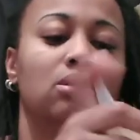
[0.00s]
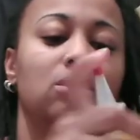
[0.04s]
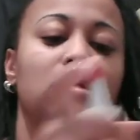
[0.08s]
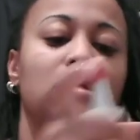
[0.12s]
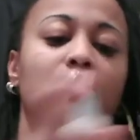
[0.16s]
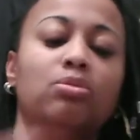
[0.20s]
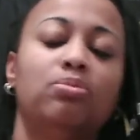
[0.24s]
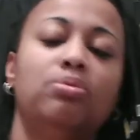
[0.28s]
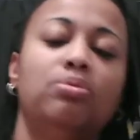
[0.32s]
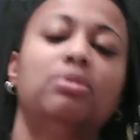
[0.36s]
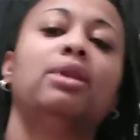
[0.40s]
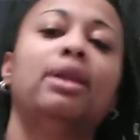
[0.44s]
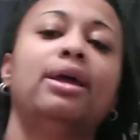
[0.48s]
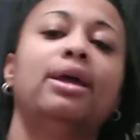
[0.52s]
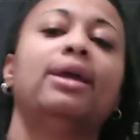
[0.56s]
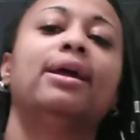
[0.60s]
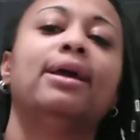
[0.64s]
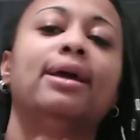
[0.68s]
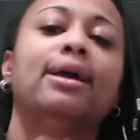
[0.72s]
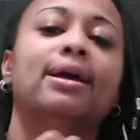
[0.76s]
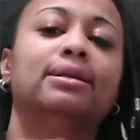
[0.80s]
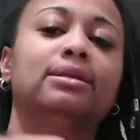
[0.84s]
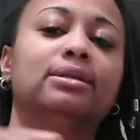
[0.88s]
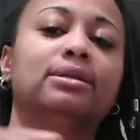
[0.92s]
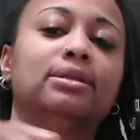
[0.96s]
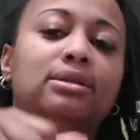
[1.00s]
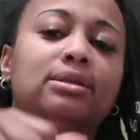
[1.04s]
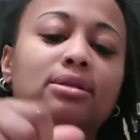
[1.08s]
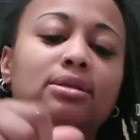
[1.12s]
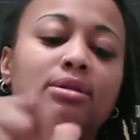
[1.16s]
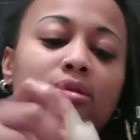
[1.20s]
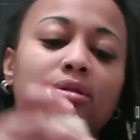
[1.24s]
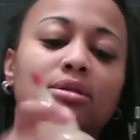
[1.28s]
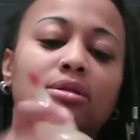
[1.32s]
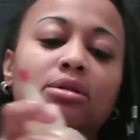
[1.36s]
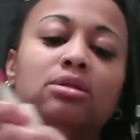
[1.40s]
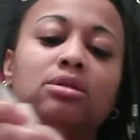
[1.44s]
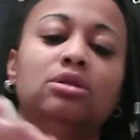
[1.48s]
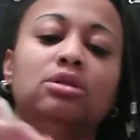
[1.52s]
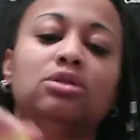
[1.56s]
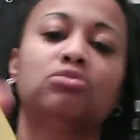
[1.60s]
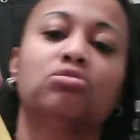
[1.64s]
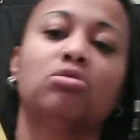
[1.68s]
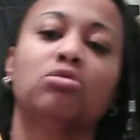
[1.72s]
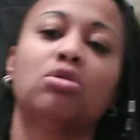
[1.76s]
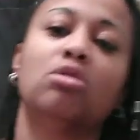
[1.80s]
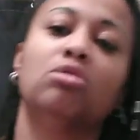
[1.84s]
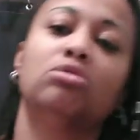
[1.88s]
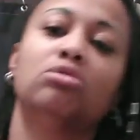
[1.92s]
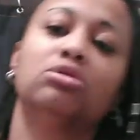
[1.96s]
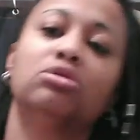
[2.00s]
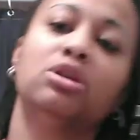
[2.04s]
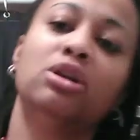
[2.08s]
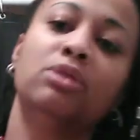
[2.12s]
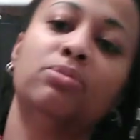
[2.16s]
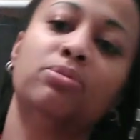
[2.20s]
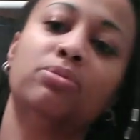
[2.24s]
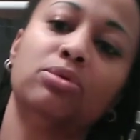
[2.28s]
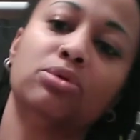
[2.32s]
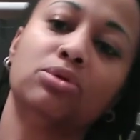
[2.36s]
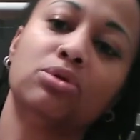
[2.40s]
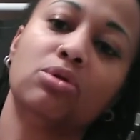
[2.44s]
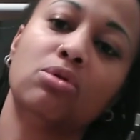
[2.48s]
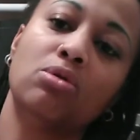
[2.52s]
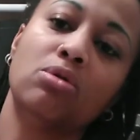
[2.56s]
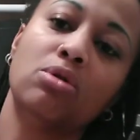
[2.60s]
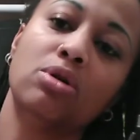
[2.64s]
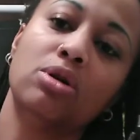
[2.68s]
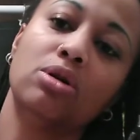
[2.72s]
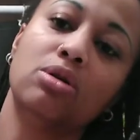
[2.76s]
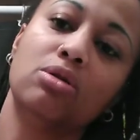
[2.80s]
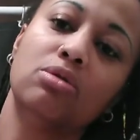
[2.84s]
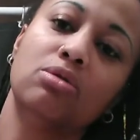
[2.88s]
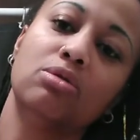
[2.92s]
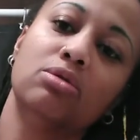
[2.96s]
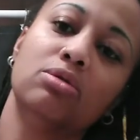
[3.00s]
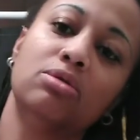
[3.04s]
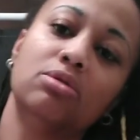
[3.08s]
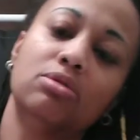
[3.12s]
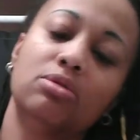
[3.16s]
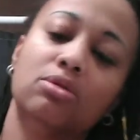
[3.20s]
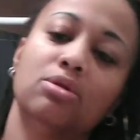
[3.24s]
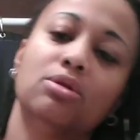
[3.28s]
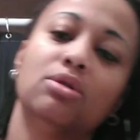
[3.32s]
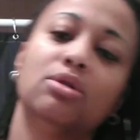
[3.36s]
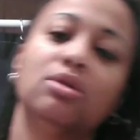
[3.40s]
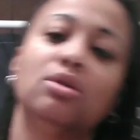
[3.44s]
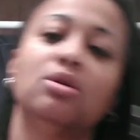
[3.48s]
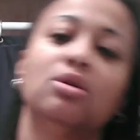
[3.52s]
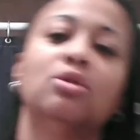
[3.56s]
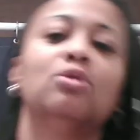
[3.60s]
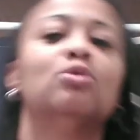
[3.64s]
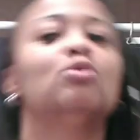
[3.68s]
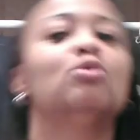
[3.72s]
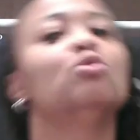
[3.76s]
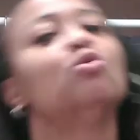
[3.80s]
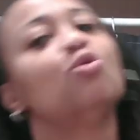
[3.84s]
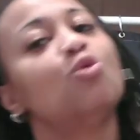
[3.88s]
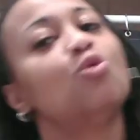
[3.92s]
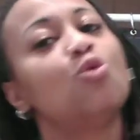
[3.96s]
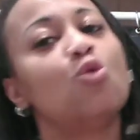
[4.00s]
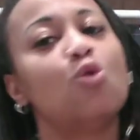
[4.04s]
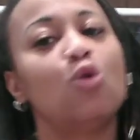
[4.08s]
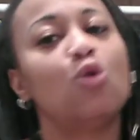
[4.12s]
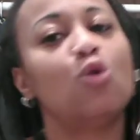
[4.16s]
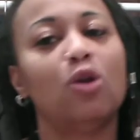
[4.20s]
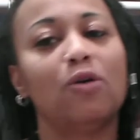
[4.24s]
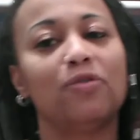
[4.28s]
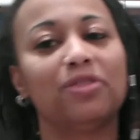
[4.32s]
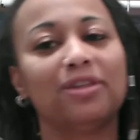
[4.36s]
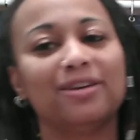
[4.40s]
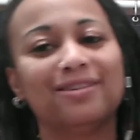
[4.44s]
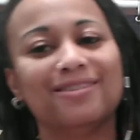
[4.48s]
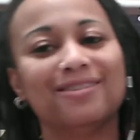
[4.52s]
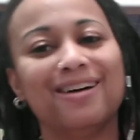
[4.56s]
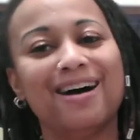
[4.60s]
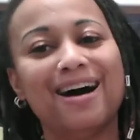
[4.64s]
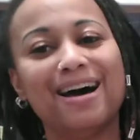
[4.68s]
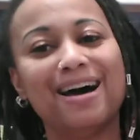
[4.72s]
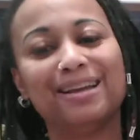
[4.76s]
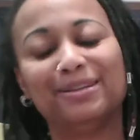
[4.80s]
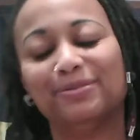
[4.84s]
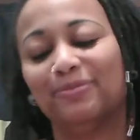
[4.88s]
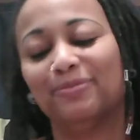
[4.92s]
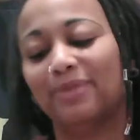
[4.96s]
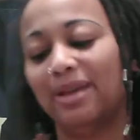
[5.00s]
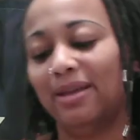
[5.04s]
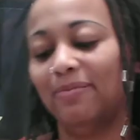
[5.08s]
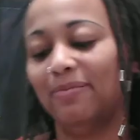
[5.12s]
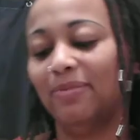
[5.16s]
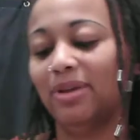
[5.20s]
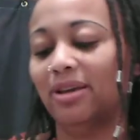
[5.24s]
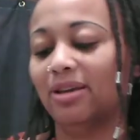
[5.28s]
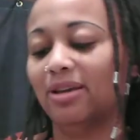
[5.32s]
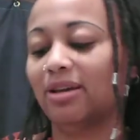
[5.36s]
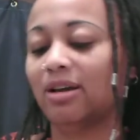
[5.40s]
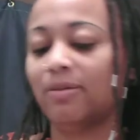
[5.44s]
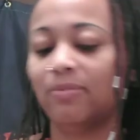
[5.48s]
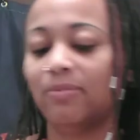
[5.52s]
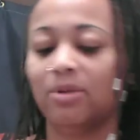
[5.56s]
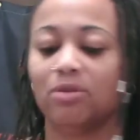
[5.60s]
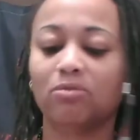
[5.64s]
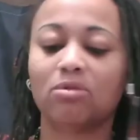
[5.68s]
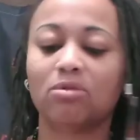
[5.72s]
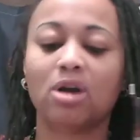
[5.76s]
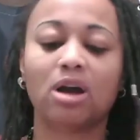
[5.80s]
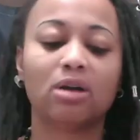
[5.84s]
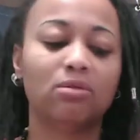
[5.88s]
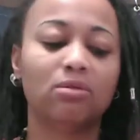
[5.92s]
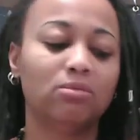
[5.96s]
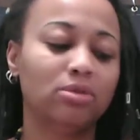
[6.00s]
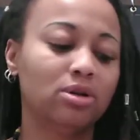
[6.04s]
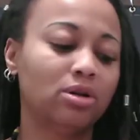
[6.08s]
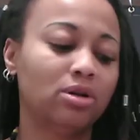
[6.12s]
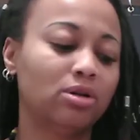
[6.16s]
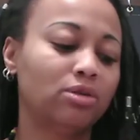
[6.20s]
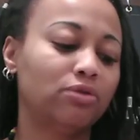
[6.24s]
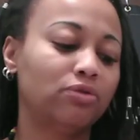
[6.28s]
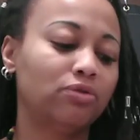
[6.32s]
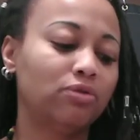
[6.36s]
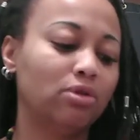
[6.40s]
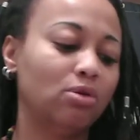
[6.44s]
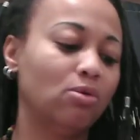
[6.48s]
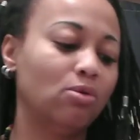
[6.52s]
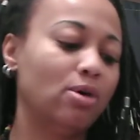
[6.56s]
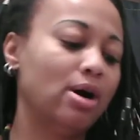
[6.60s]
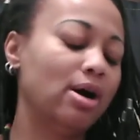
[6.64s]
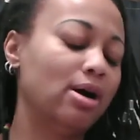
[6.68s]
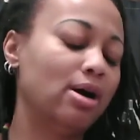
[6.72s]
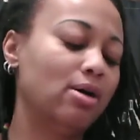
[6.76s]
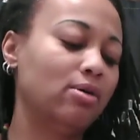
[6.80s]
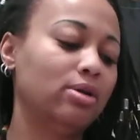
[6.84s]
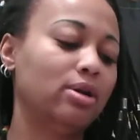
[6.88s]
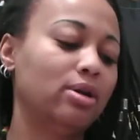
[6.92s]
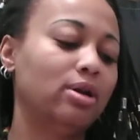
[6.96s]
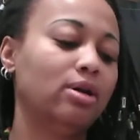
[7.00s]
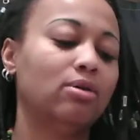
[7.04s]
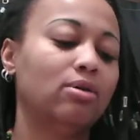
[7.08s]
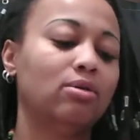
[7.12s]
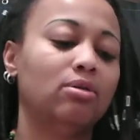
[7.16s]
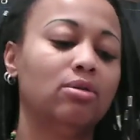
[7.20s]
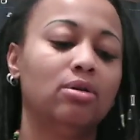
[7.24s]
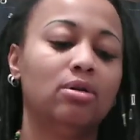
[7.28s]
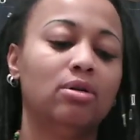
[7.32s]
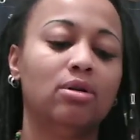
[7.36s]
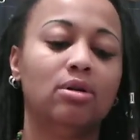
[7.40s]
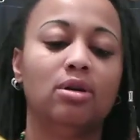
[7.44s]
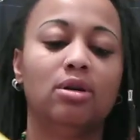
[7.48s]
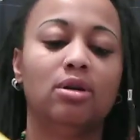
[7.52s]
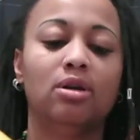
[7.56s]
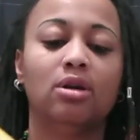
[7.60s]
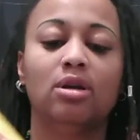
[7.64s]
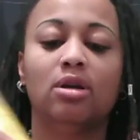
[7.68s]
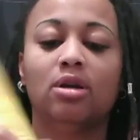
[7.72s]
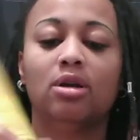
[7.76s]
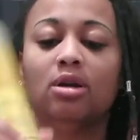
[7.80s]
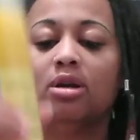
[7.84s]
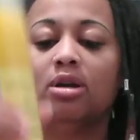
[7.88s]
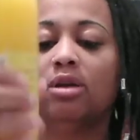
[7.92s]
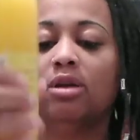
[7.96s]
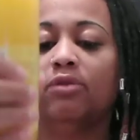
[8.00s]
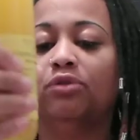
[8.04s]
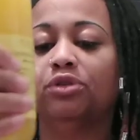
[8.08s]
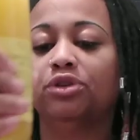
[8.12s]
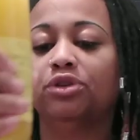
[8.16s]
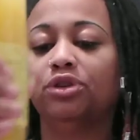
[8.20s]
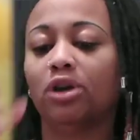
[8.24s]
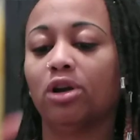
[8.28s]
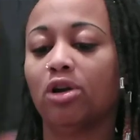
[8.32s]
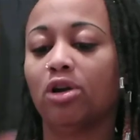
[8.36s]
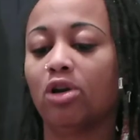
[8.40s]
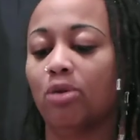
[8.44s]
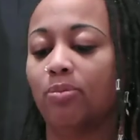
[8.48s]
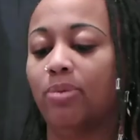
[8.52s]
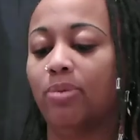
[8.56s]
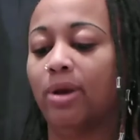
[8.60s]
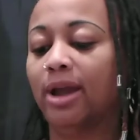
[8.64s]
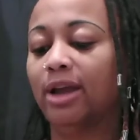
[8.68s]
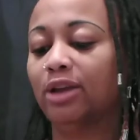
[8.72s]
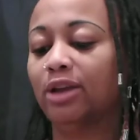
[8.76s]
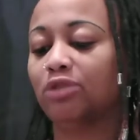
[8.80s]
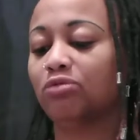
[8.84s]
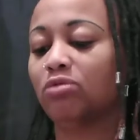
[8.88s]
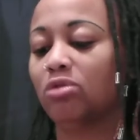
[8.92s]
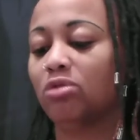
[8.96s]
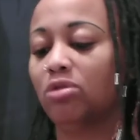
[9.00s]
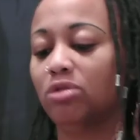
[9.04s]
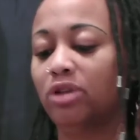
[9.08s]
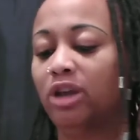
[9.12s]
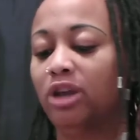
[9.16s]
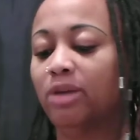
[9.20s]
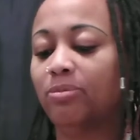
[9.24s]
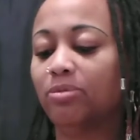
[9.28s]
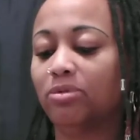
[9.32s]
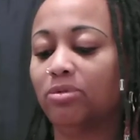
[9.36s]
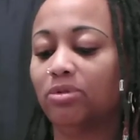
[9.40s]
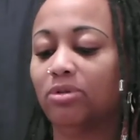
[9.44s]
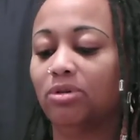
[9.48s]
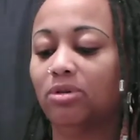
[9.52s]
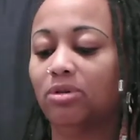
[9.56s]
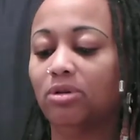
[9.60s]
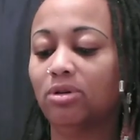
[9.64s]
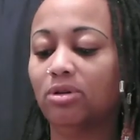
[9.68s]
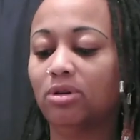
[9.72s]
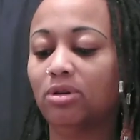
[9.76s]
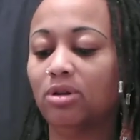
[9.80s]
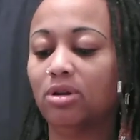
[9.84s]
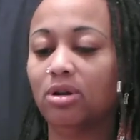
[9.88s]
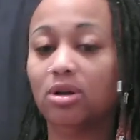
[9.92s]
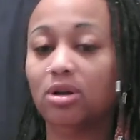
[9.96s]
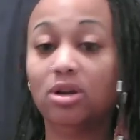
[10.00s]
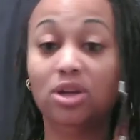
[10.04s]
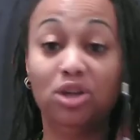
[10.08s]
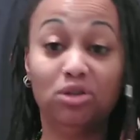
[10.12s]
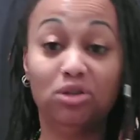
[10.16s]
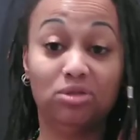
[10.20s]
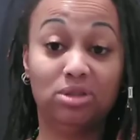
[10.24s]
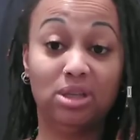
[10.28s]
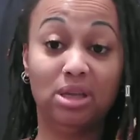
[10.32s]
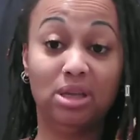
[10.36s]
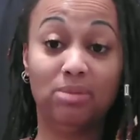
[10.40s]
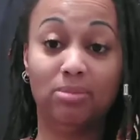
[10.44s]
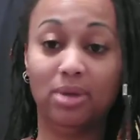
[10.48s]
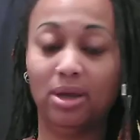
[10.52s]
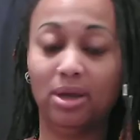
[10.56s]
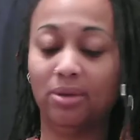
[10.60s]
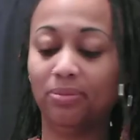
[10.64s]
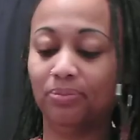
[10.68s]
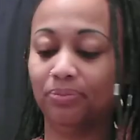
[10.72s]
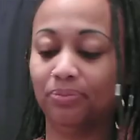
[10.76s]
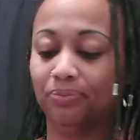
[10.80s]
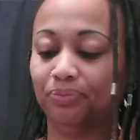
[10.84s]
They're plants. This is Rose Keeper's Oil. Oil of the Gods, baby. I've been rocking with her for a while now. If you check her page, Royal Keeper, you'll see me.